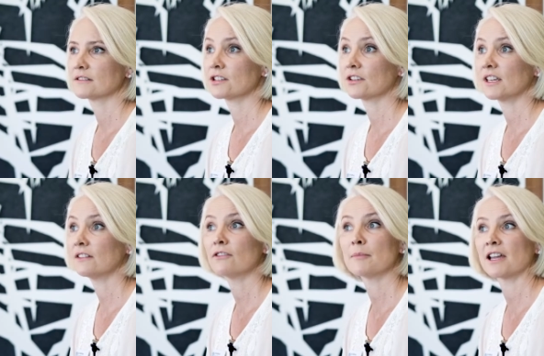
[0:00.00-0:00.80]
So the
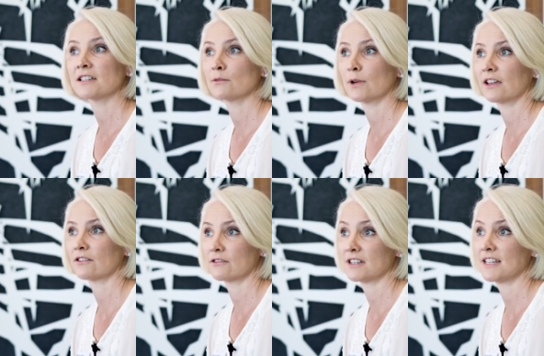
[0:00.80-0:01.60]
information we
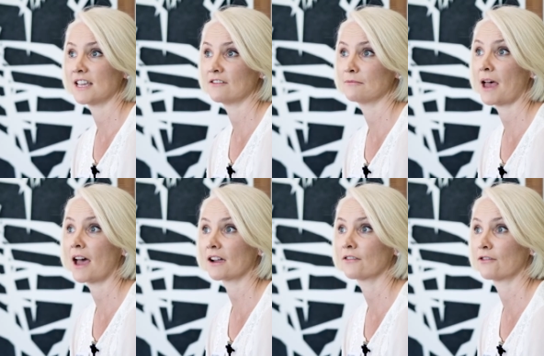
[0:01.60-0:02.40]
can receive
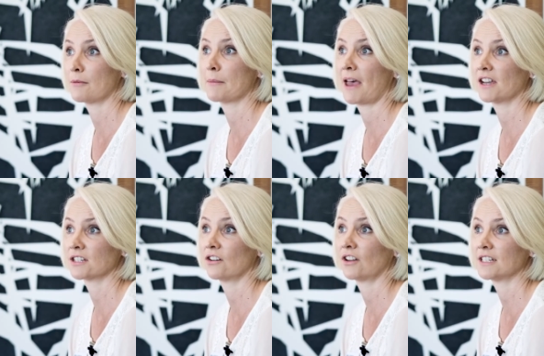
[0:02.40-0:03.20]
back from a
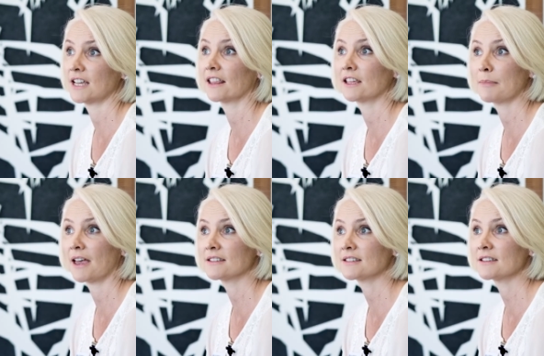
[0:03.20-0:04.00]
patient on a daily
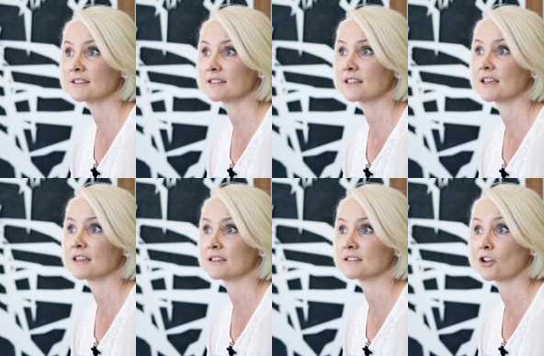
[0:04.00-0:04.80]
basis
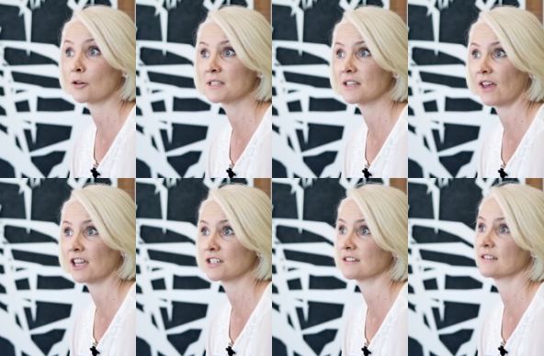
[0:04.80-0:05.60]
is
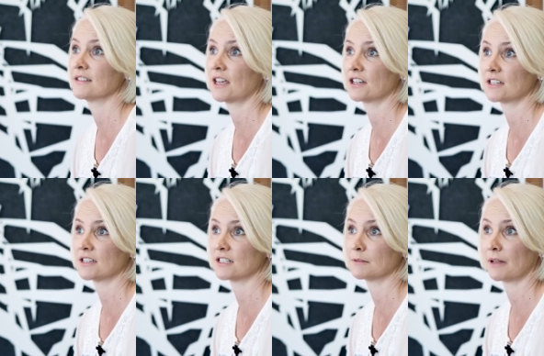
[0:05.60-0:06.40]
observations such
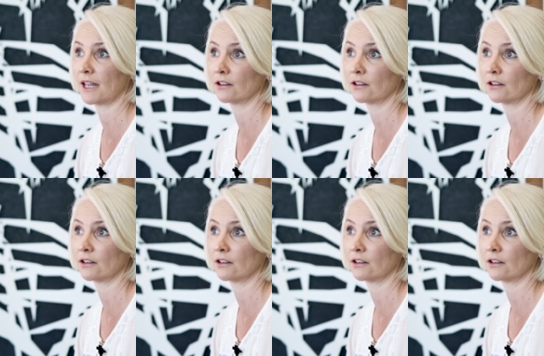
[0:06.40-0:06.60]
as blood